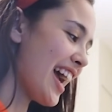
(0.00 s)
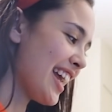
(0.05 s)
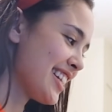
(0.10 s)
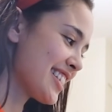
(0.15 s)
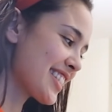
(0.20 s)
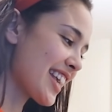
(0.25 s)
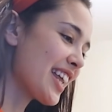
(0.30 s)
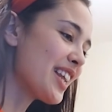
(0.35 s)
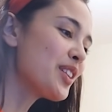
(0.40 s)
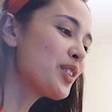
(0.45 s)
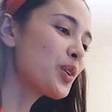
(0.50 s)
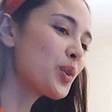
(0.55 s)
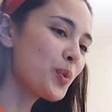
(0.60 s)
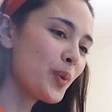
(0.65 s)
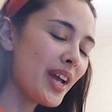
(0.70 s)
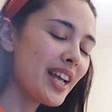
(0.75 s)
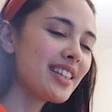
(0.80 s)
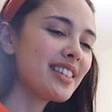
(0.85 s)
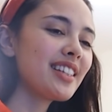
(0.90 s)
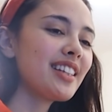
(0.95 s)
I decided to
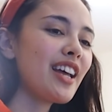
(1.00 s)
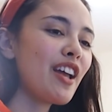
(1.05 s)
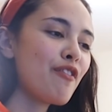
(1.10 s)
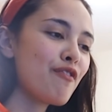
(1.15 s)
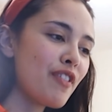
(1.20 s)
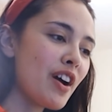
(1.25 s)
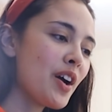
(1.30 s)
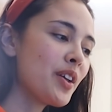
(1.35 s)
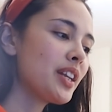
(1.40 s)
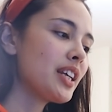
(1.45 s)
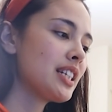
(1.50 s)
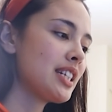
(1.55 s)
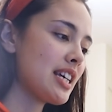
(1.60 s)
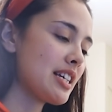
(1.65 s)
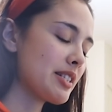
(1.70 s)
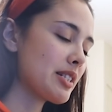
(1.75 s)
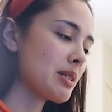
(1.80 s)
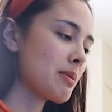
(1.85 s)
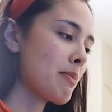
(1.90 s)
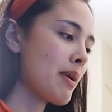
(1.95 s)
wait till I found a
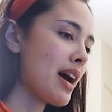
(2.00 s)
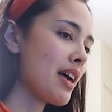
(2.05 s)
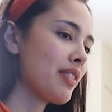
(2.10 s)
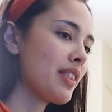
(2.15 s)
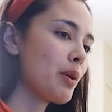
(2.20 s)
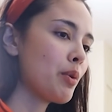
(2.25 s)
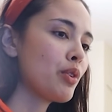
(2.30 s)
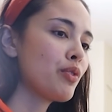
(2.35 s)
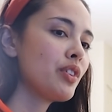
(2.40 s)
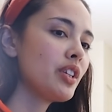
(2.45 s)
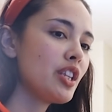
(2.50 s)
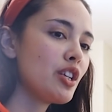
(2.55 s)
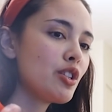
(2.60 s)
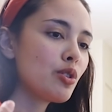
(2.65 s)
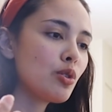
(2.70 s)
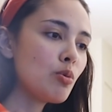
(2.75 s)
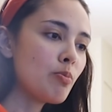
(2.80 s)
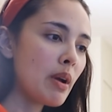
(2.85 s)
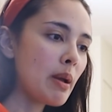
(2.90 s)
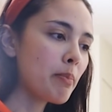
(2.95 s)
desk mat that would really
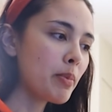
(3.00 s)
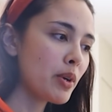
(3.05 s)
suit my